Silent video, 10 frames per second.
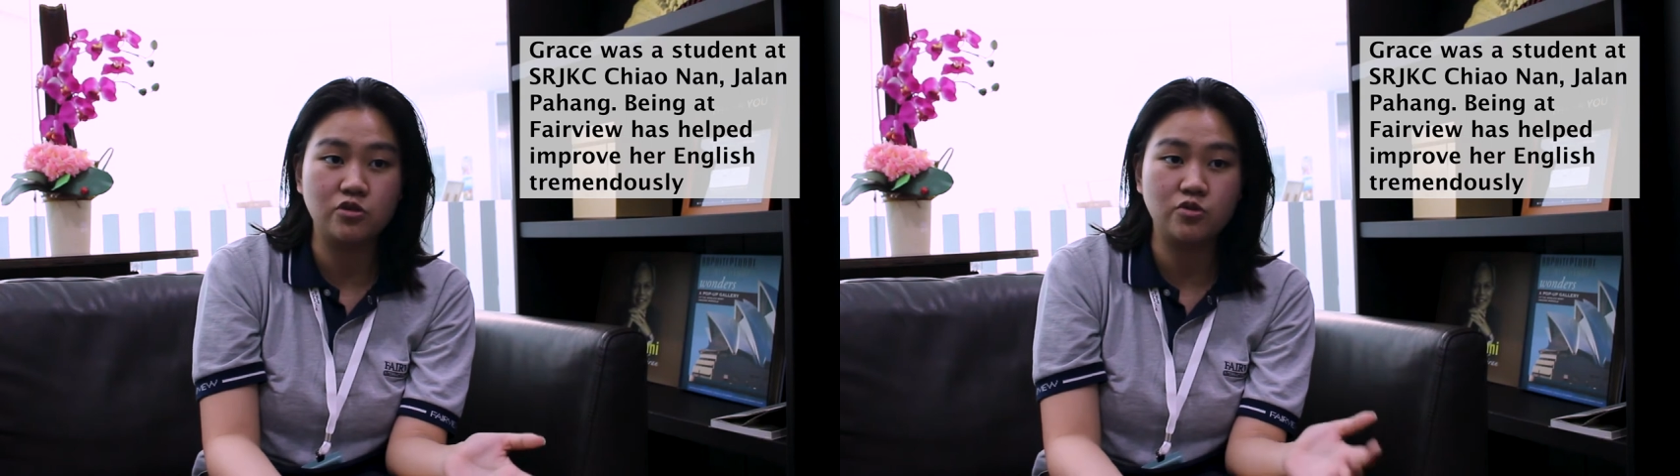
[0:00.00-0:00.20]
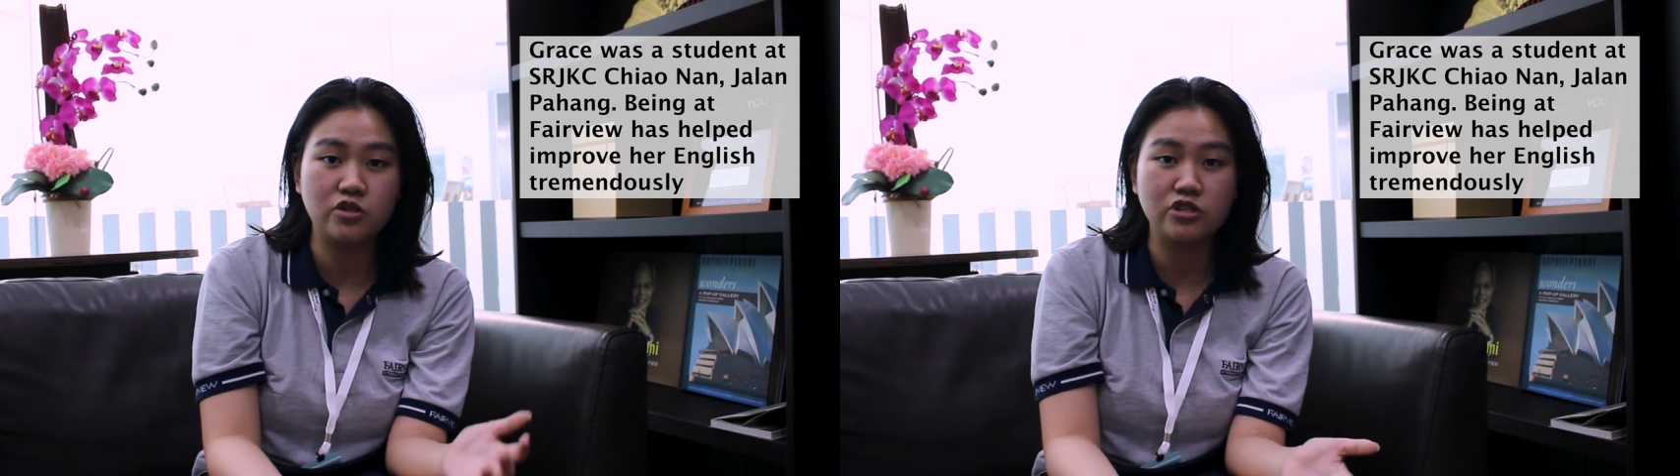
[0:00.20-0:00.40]

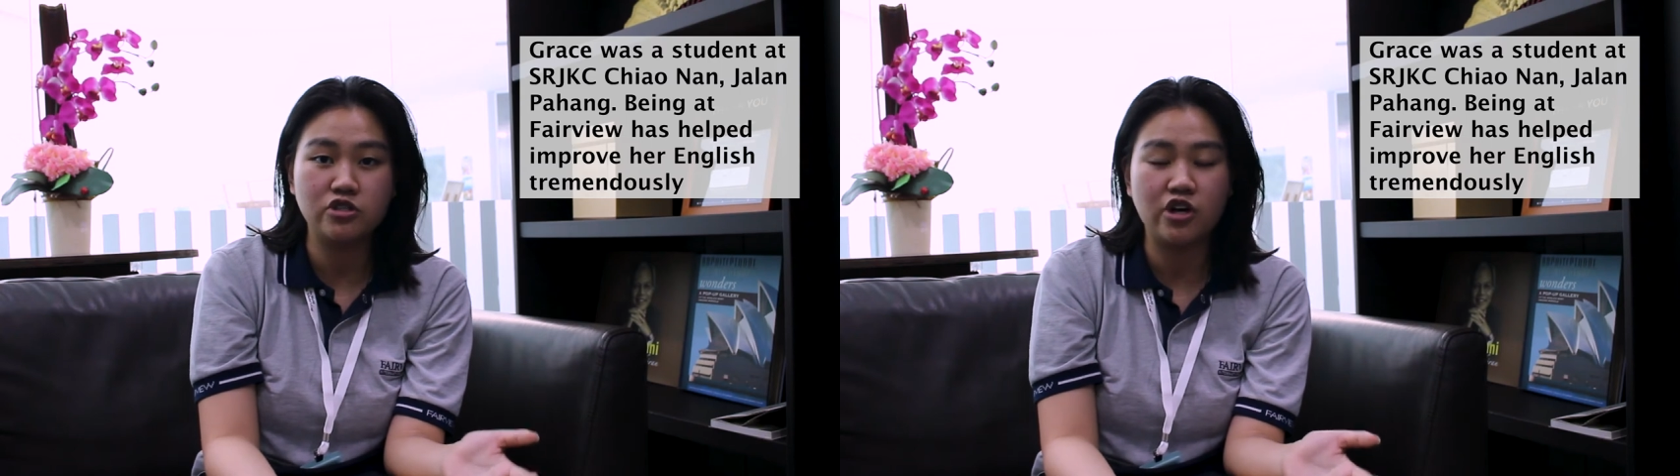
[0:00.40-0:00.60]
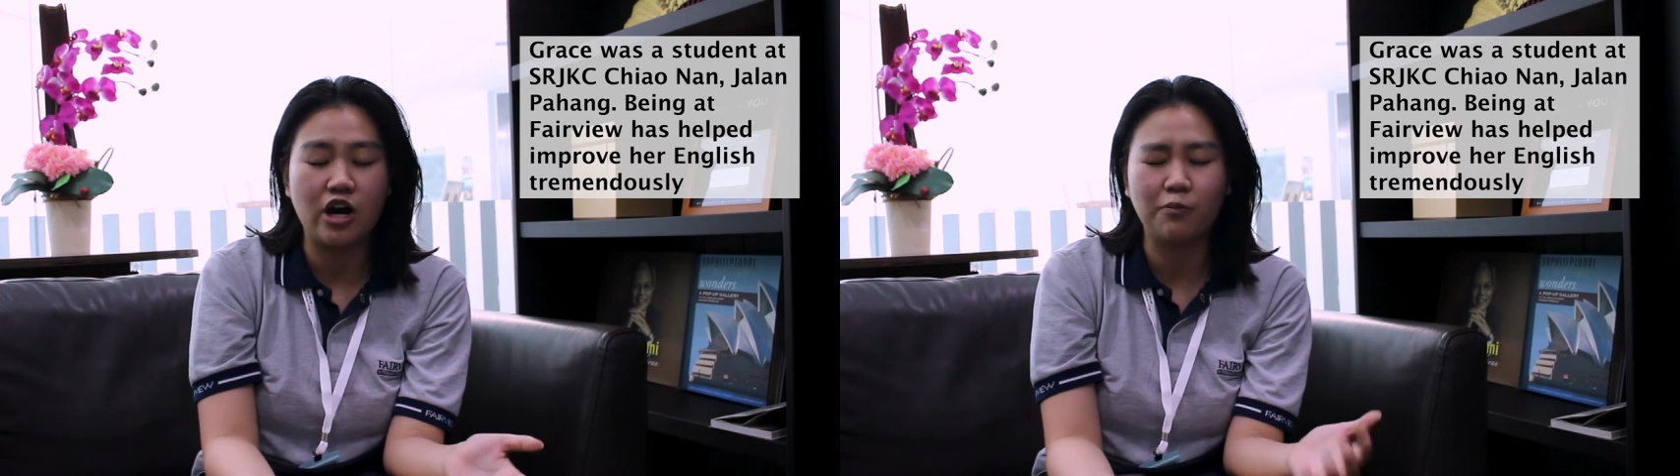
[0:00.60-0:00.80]
students
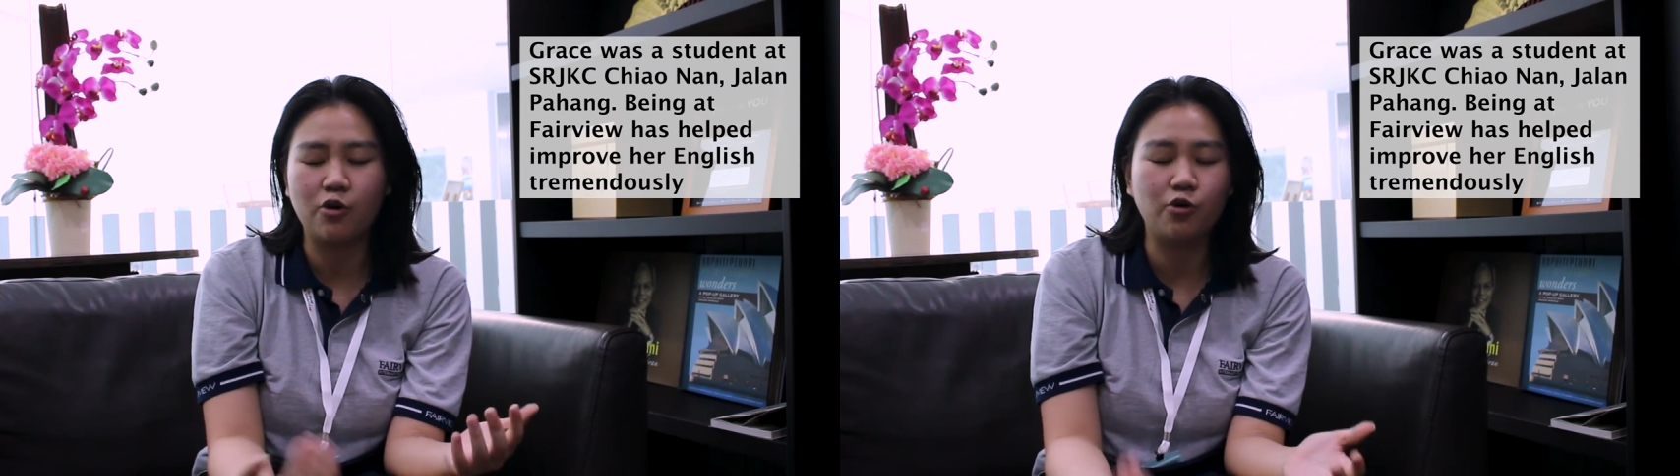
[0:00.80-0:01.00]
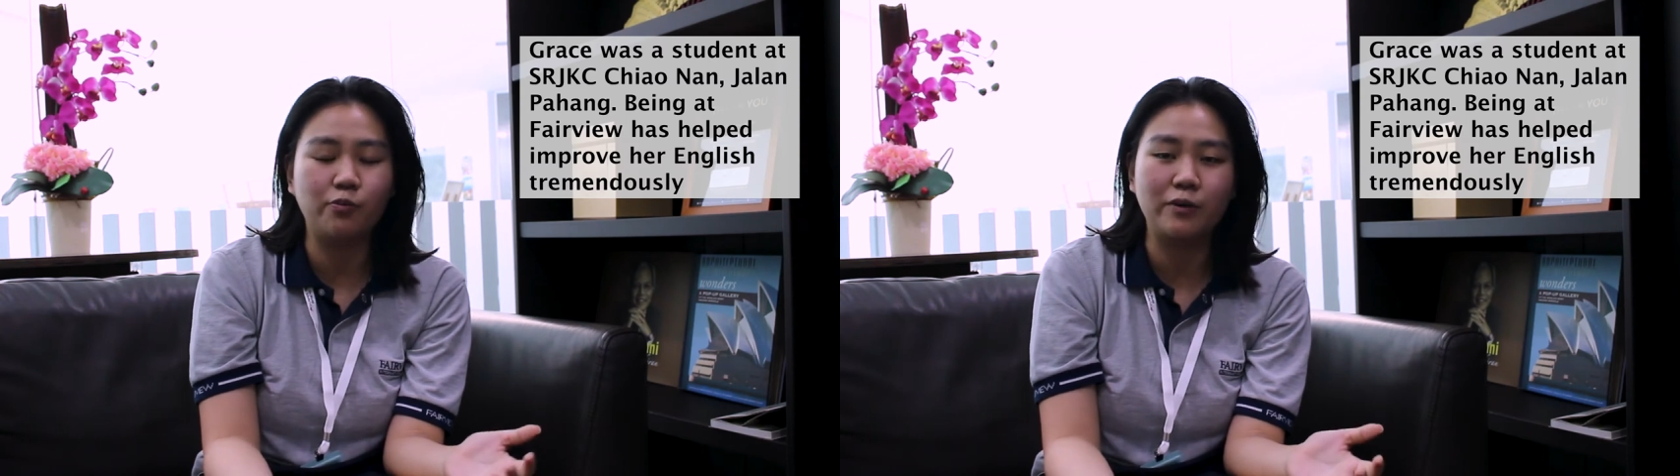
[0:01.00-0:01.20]
here are
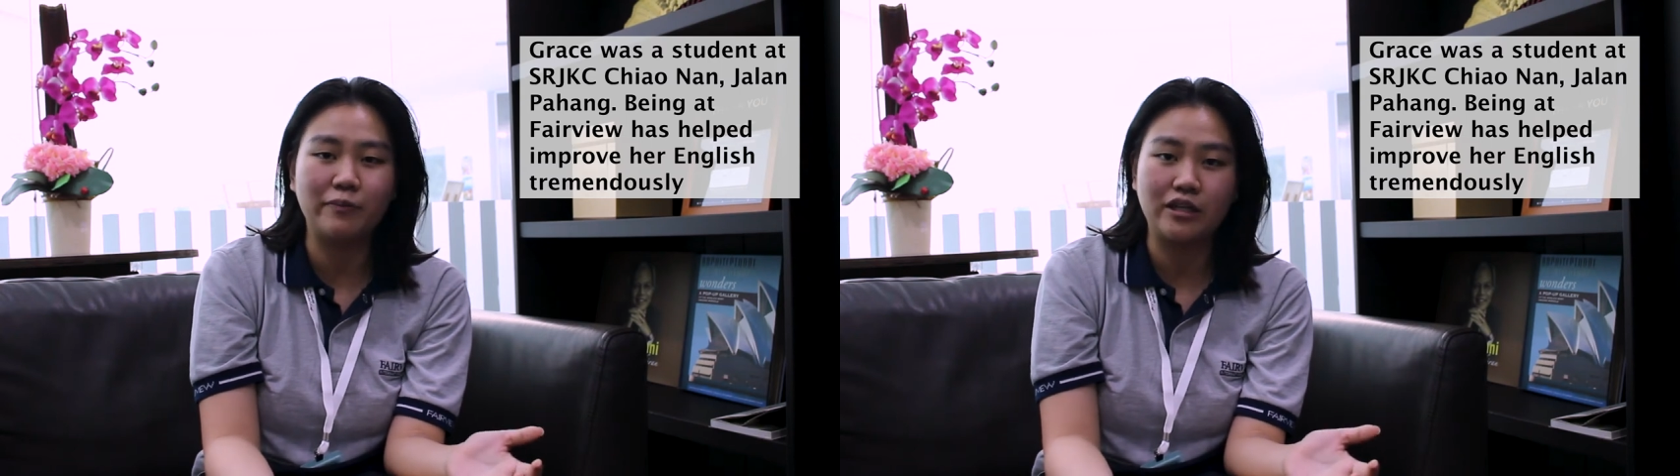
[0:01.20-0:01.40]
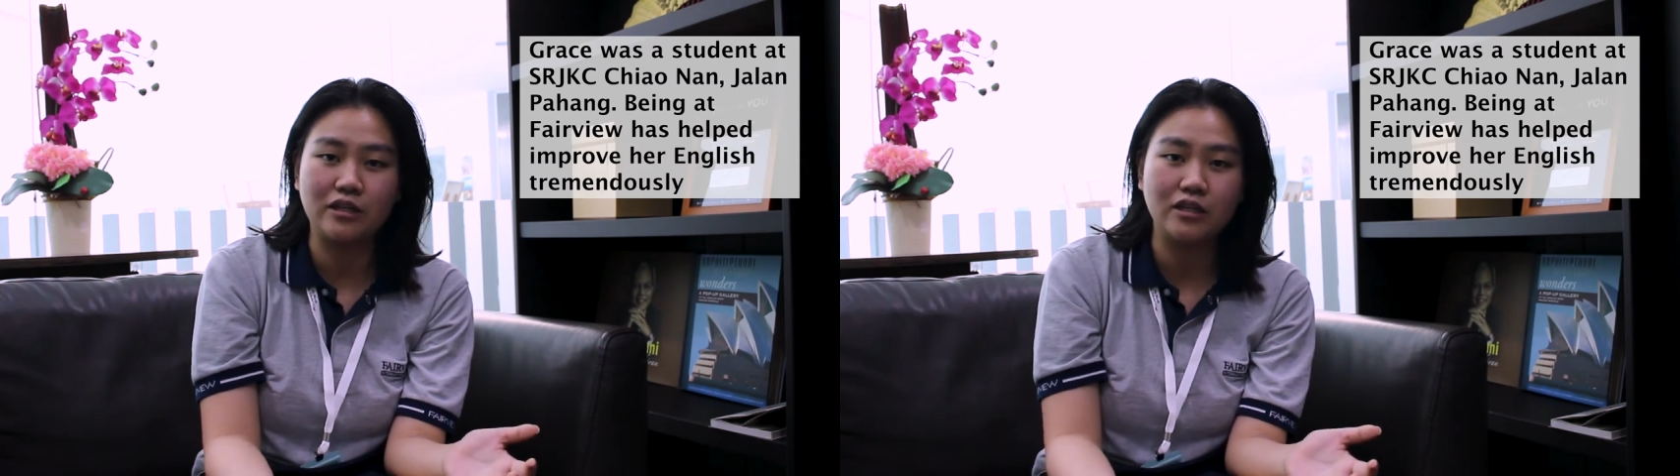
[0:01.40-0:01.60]
more
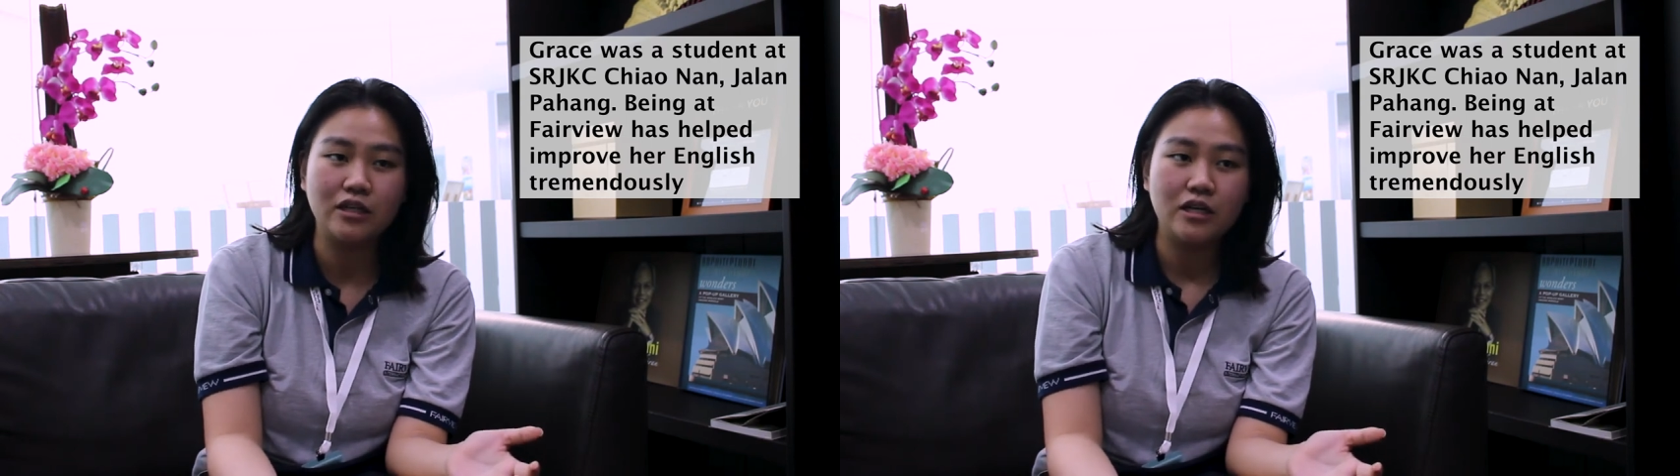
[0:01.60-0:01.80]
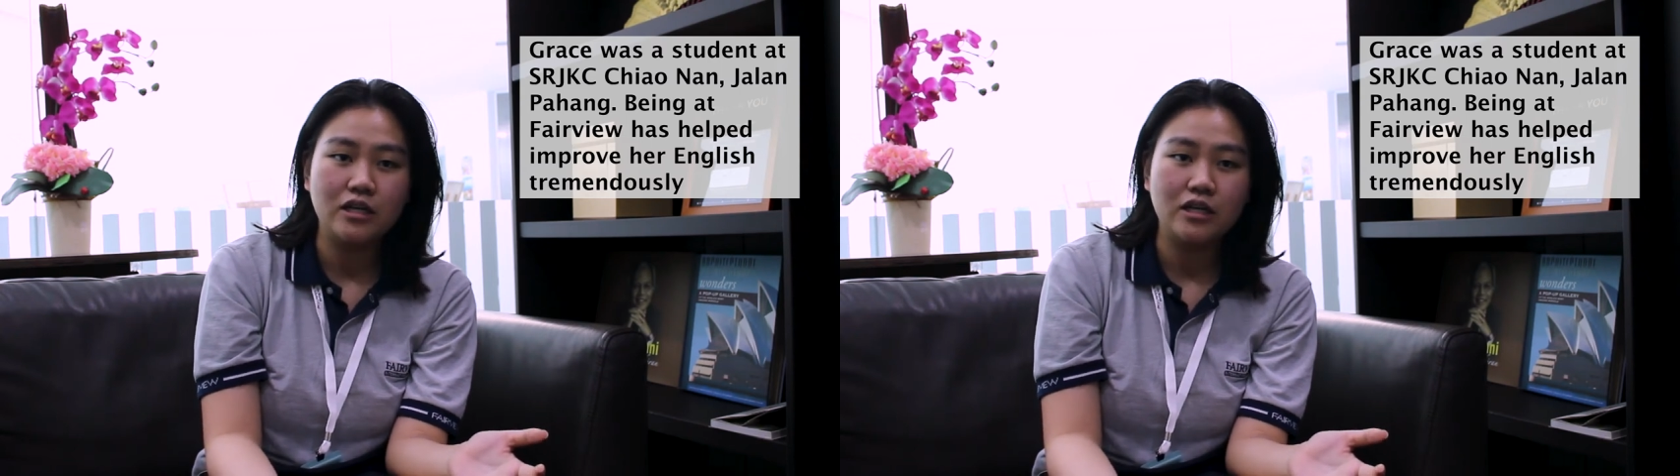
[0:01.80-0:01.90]
open-minded.